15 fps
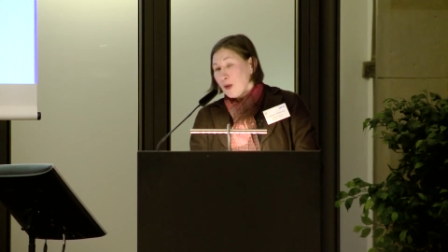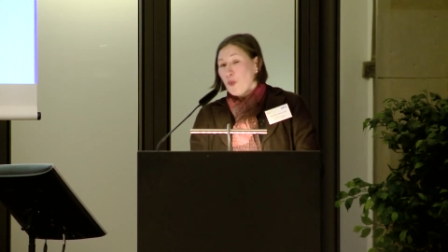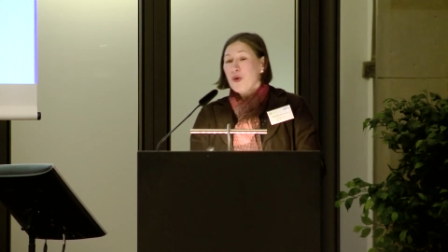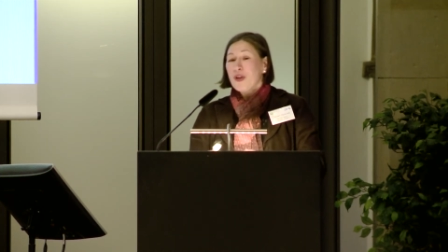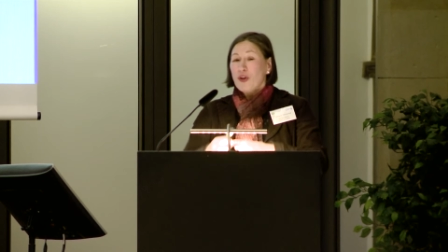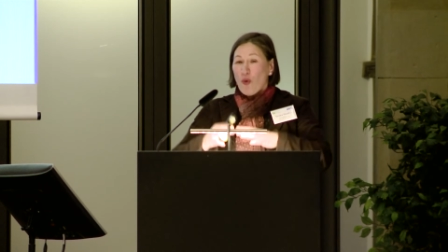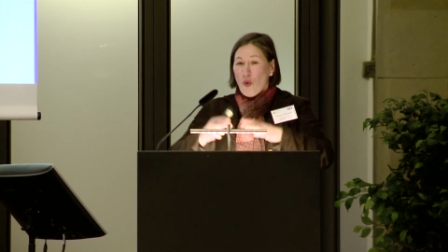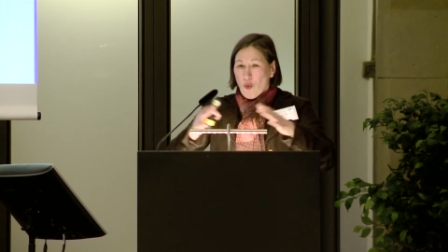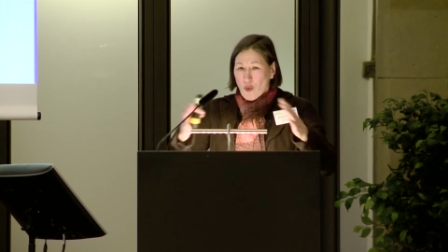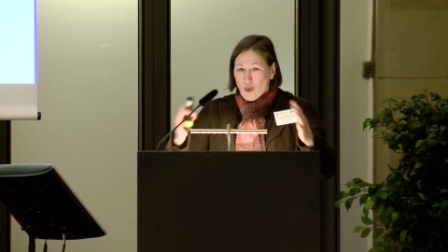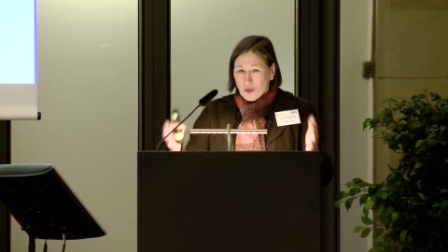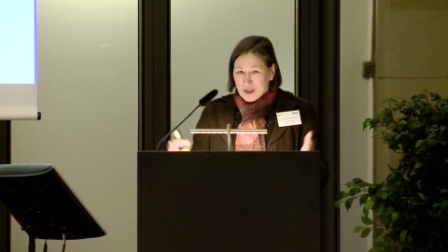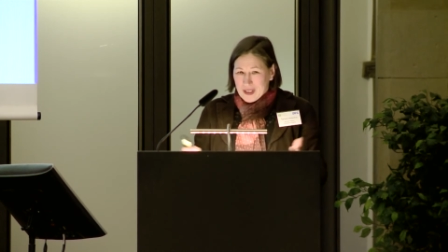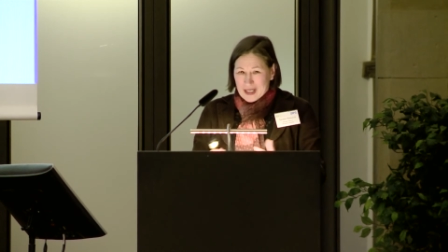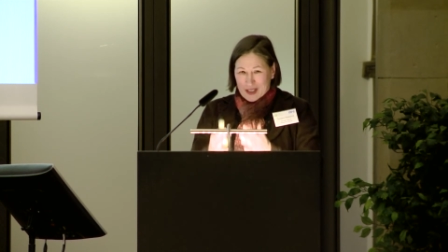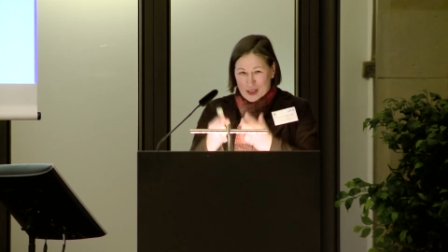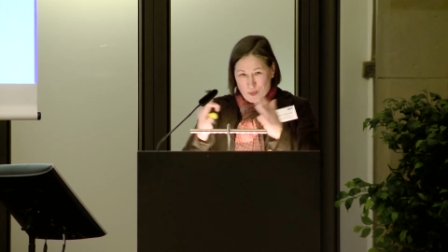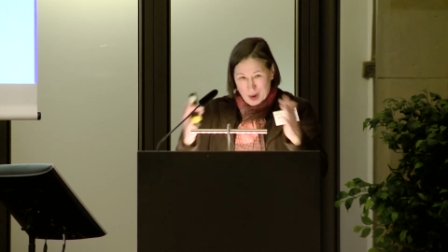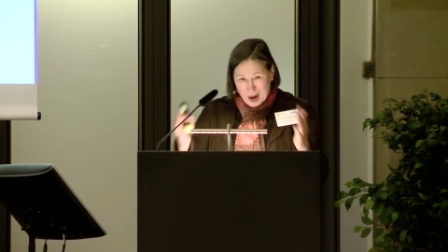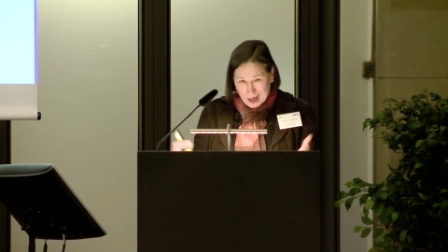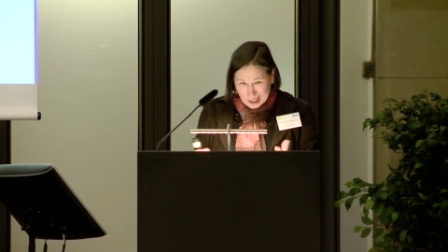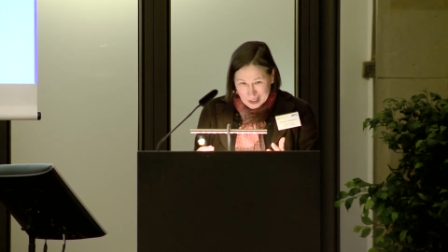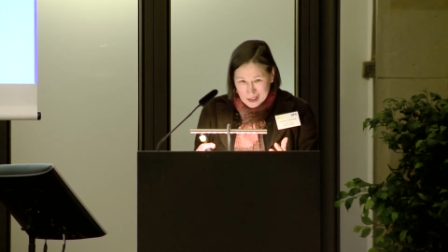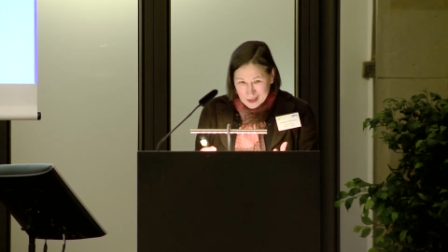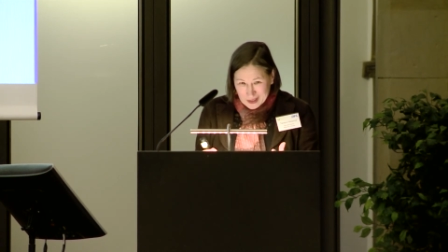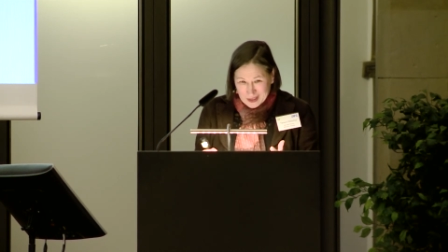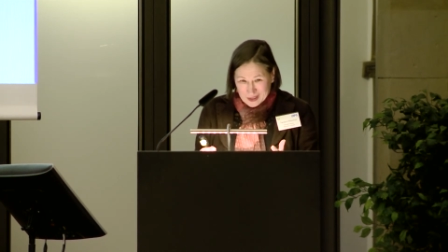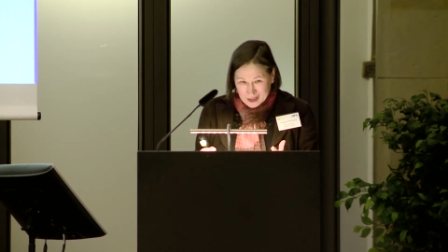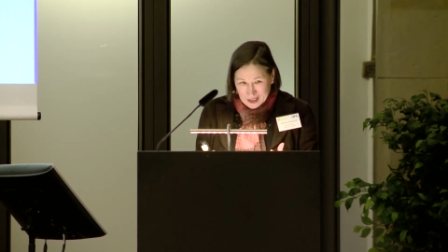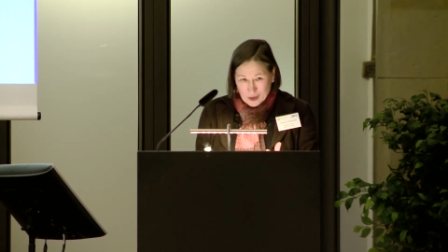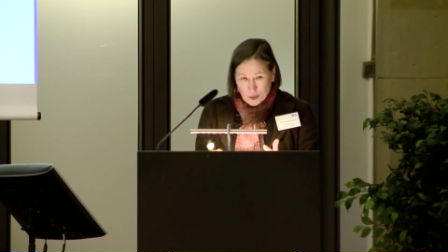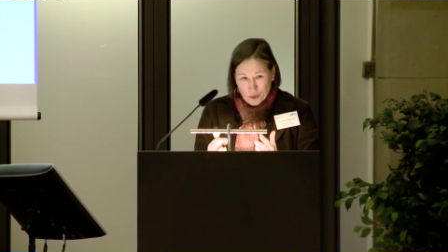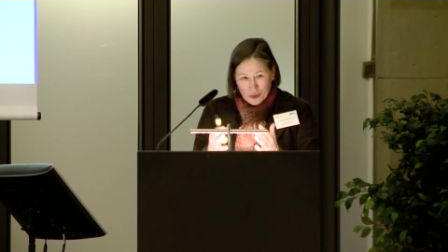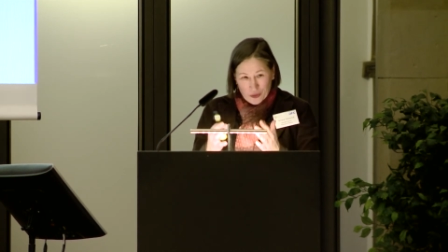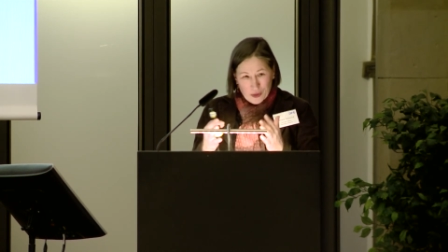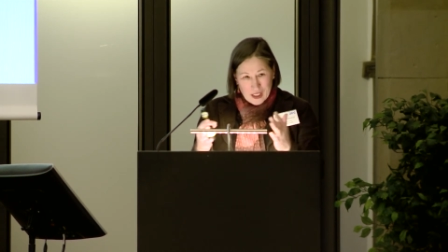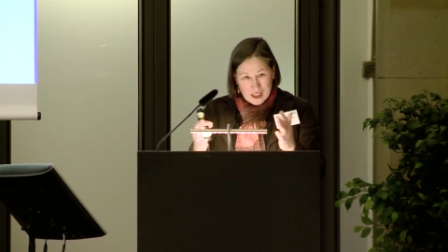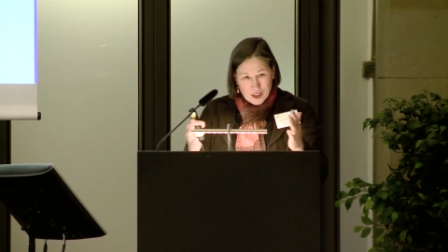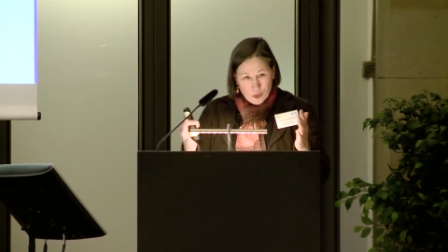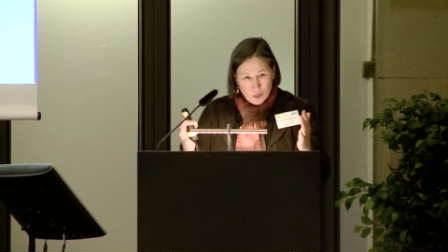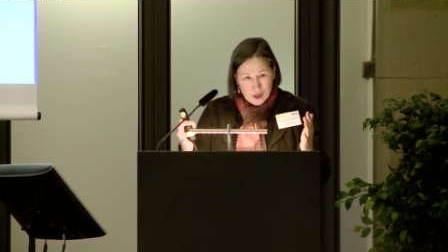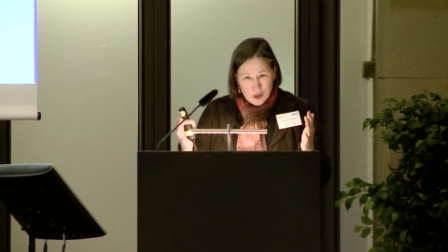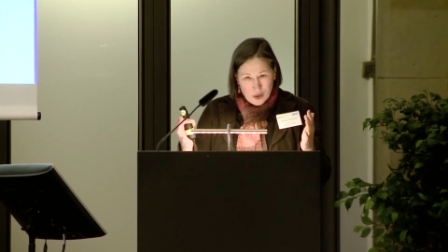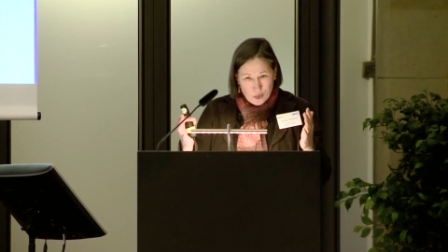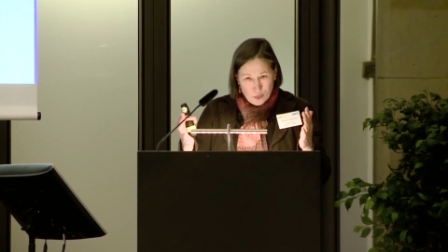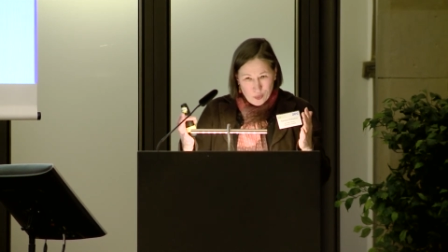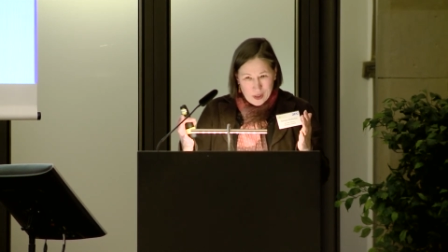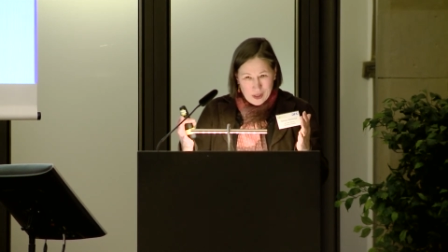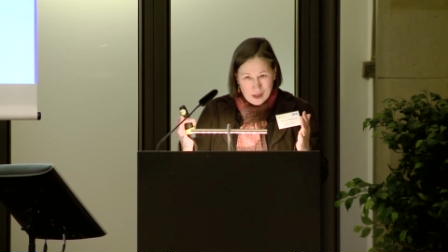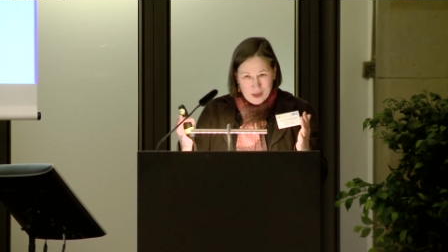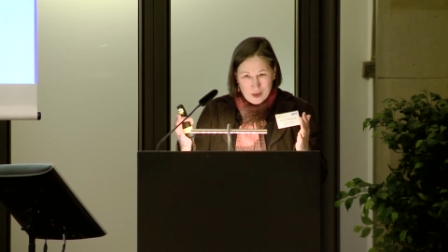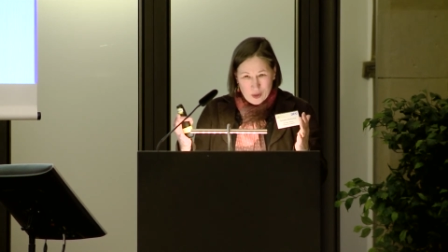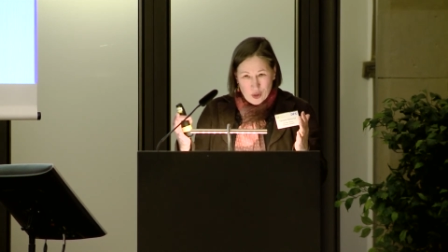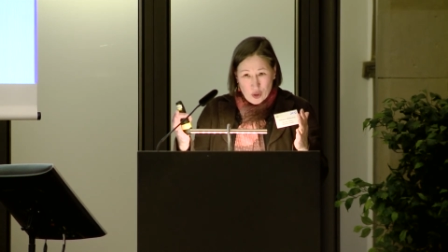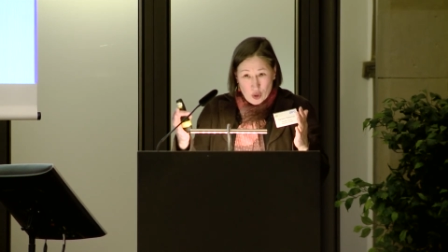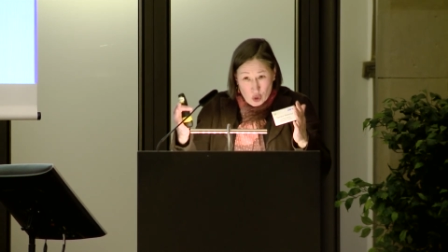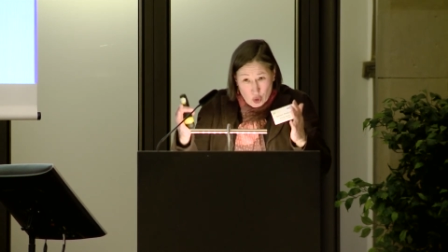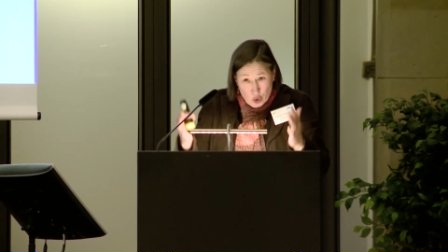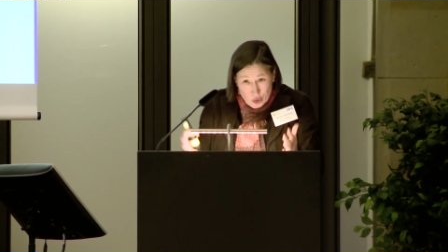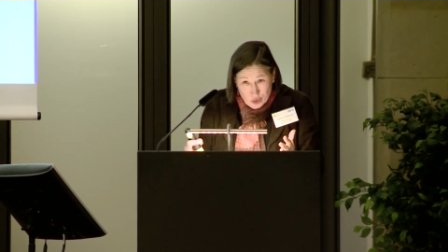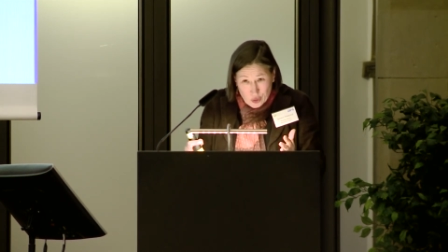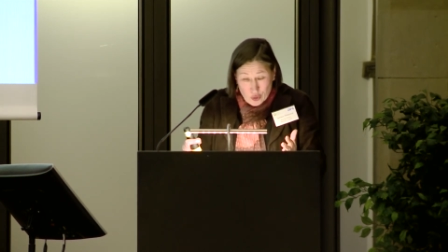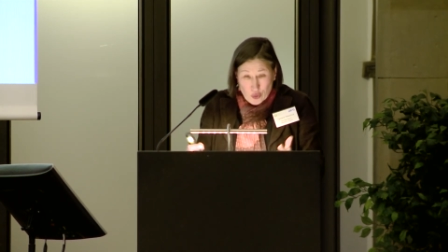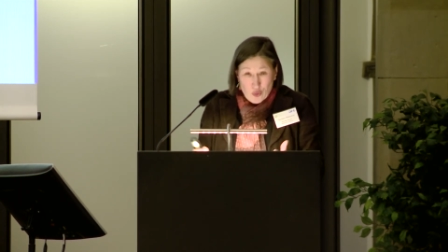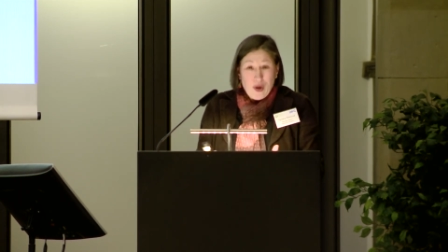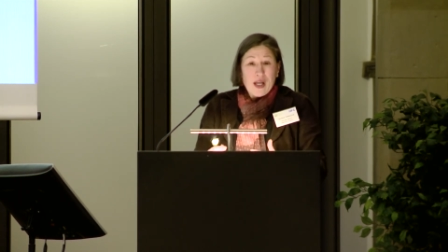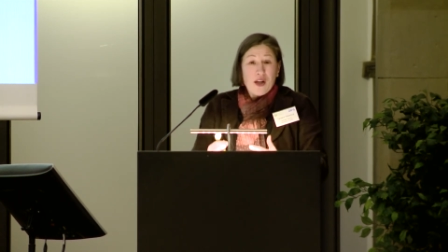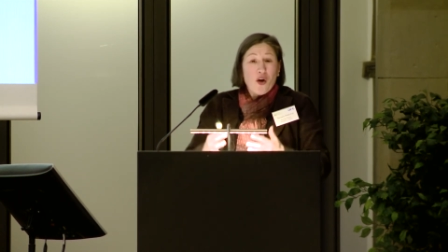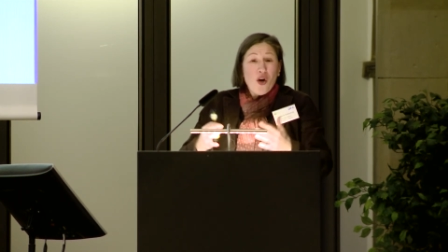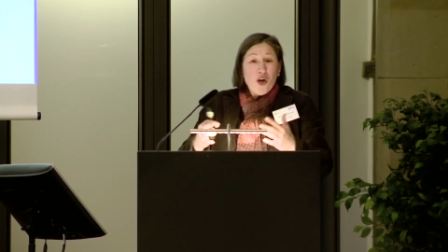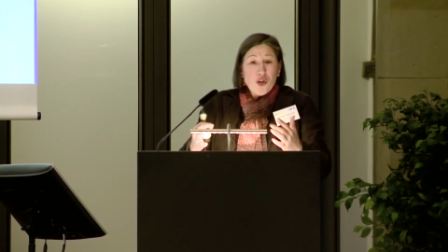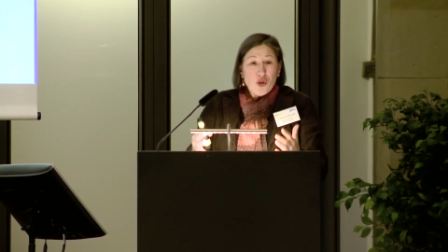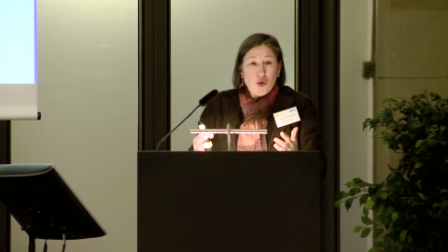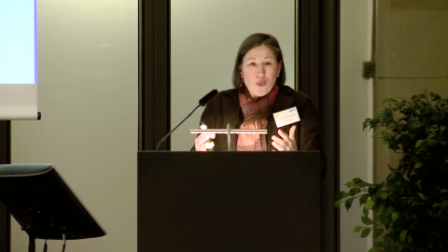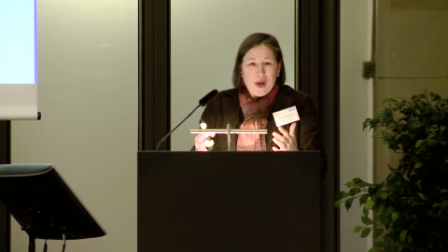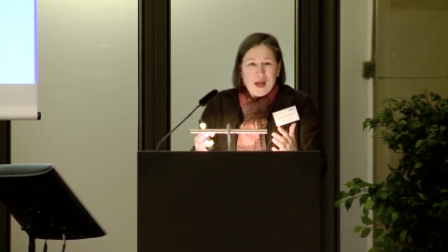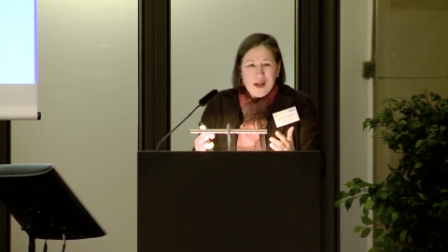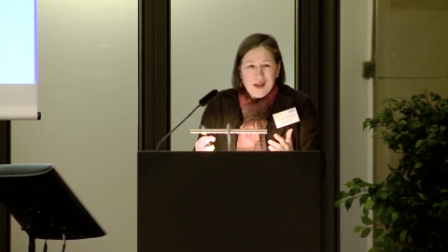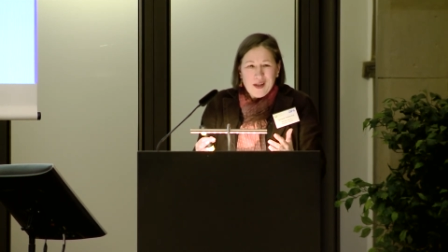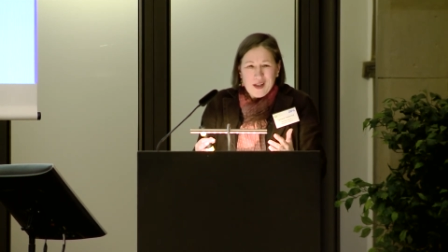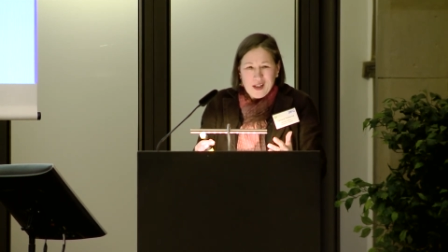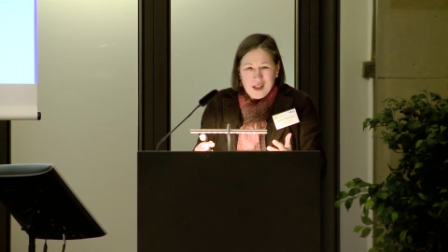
with all that in mind, and all the things we, we could do and are doing,